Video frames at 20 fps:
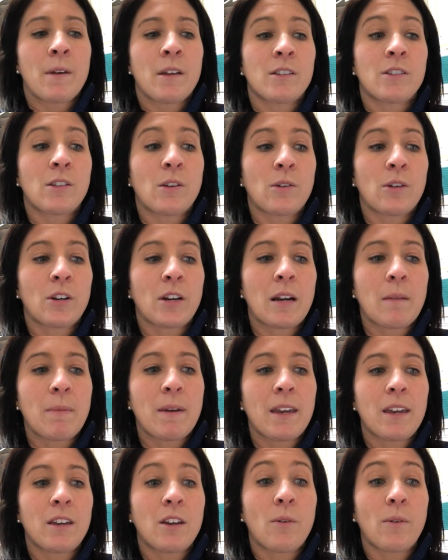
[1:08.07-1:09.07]
So you're going to
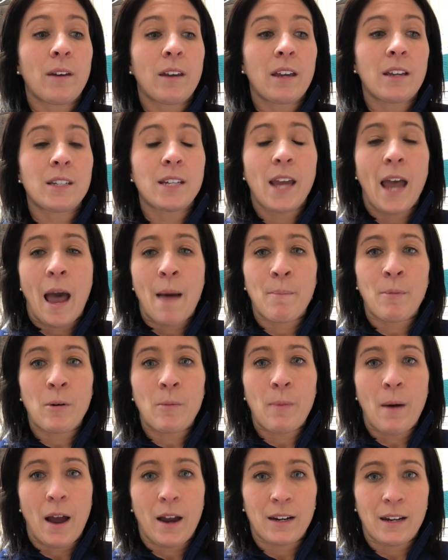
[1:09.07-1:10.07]
be going into
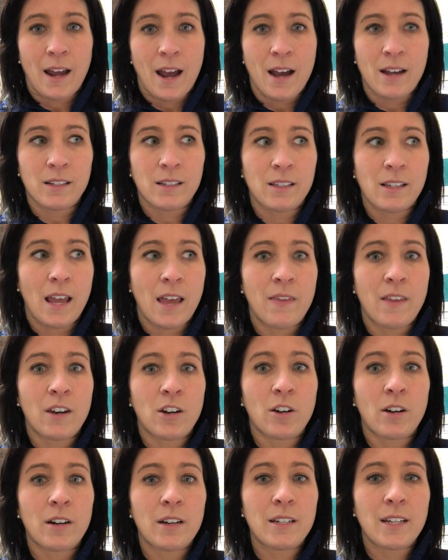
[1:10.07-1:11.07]
Apple Podcasts and then
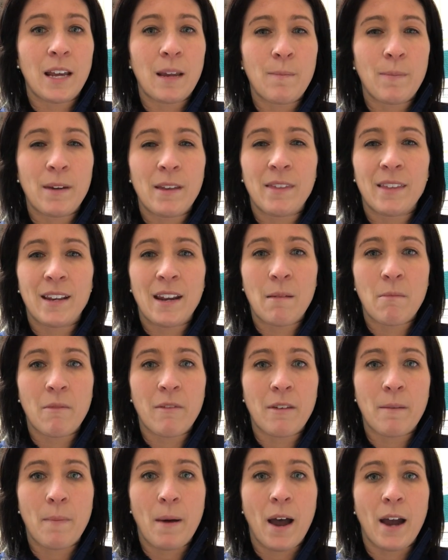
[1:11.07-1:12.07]
you're going to type in the name
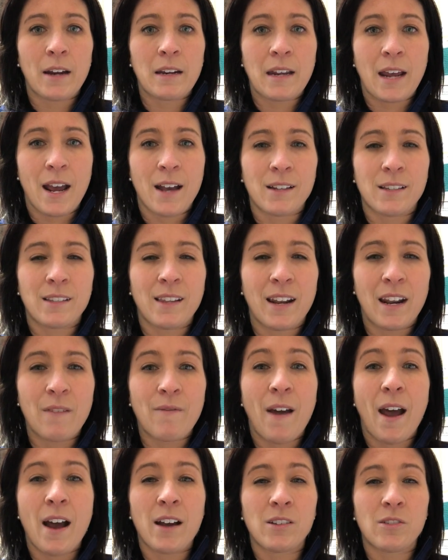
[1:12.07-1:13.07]
of the podcast that
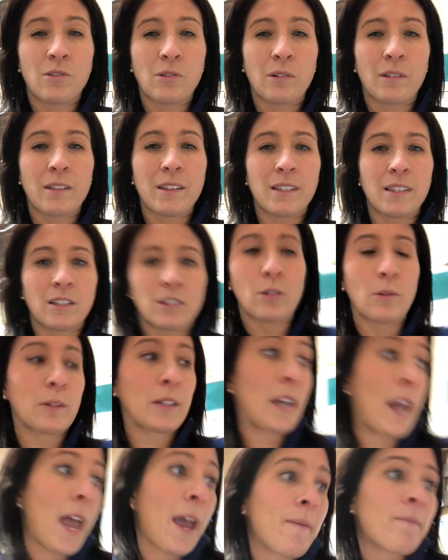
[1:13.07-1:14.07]
I've asked you to listen to
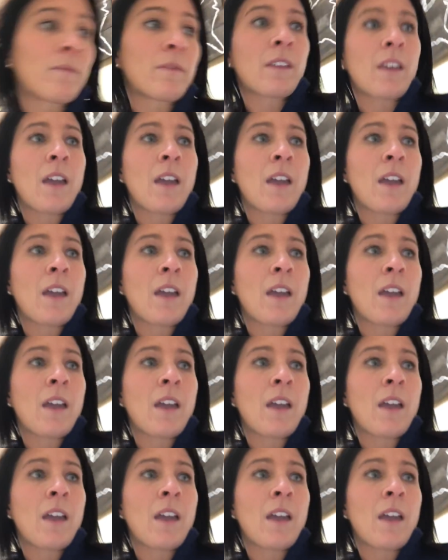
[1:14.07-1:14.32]
today.